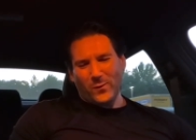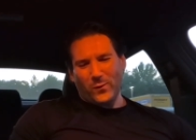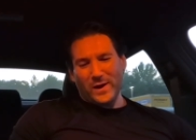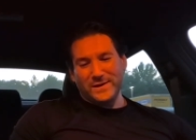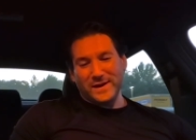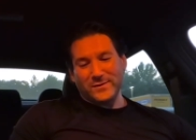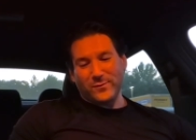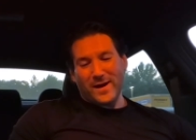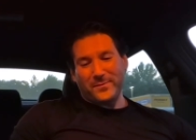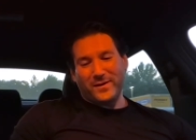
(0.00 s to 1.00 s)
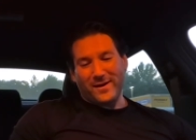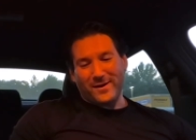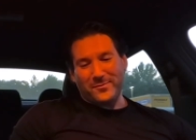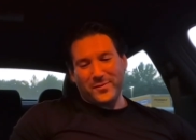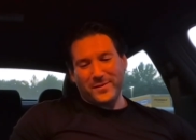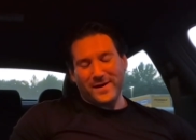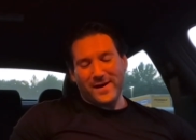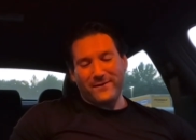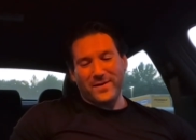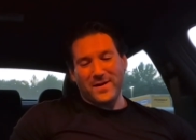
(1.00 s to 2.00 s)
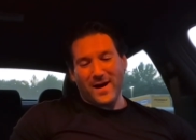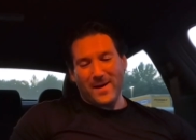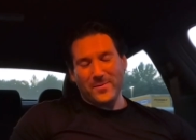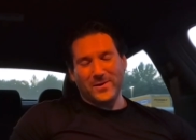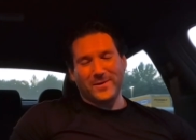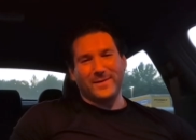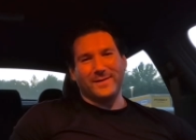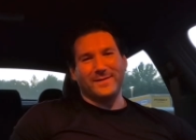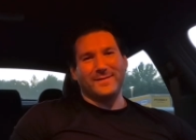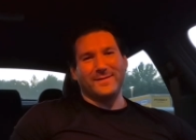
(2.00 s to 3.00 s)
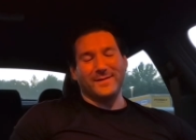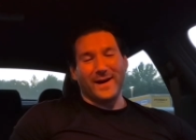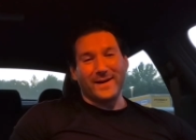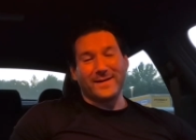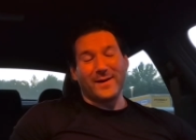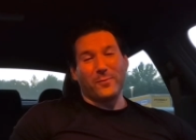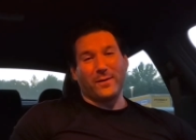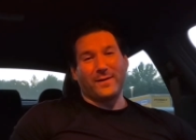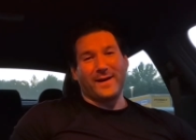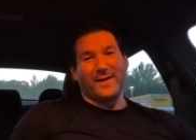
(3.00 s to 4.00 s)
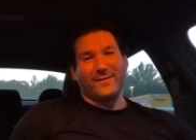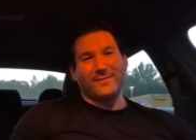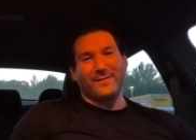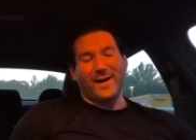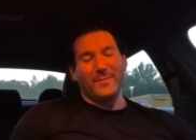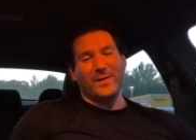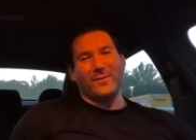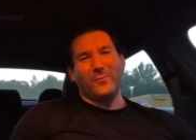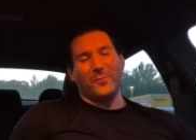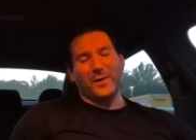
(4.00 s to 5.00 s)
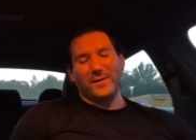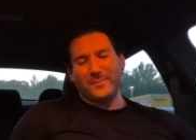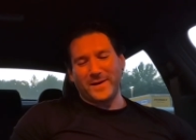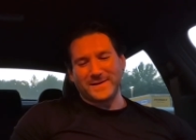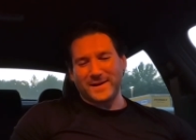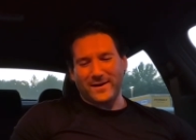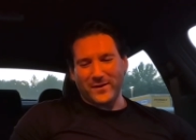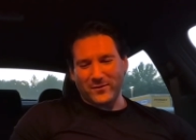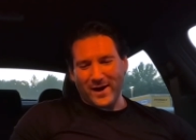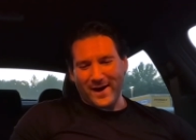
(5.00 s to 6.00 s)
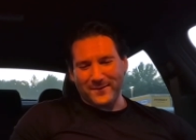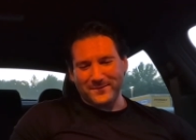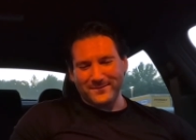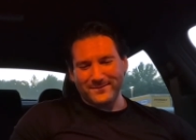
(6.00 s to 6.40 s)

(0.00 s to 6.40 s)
We just wrapped up a phenomenal leg day workout. I mean, one of the best that I've ever had.